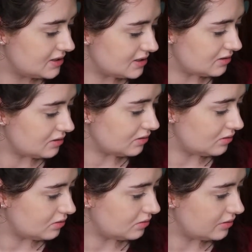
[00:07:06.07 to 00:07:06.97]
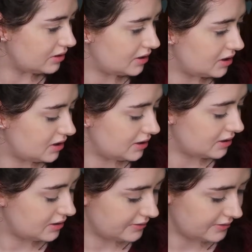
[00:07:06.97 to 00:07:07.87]
So
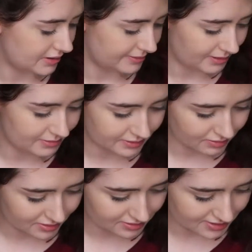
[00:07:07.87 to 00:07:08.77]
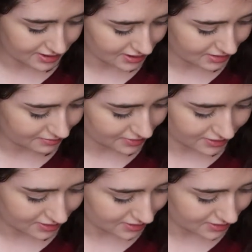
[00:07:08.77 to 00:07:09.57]
I probably won't use this, but